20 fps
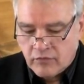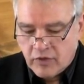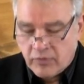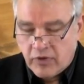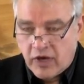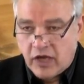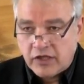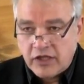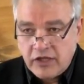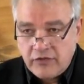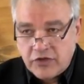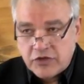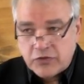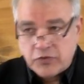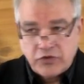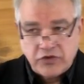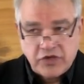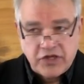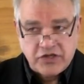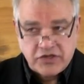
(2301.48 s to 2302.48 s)
But I'll leave us
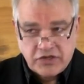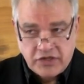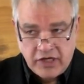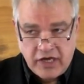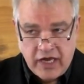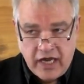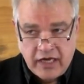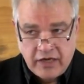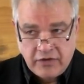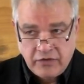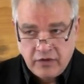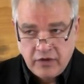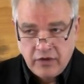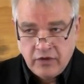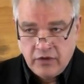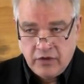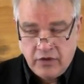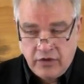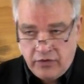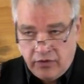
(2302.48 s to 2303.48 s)
with this today.
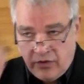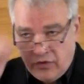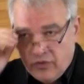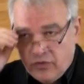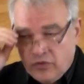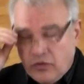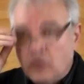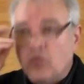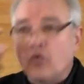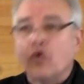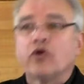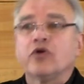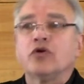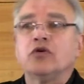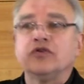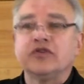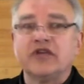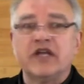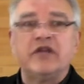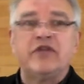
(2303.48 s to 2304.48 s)
The
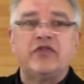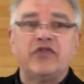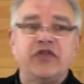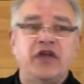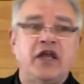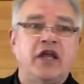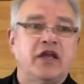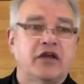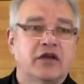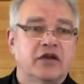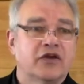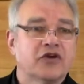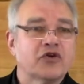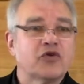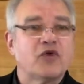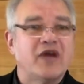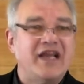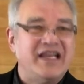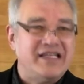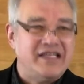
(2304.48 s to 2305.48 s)
world can think
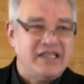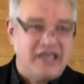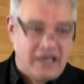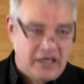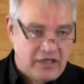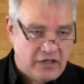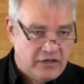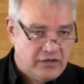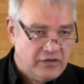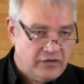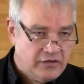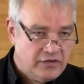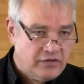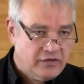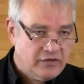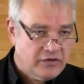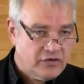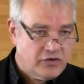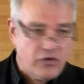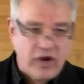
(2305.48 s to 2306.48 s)
crazy,
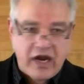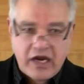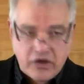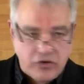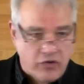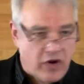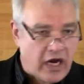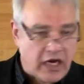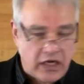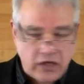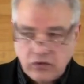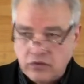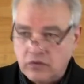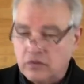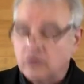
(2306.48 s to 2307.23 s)
cray cray.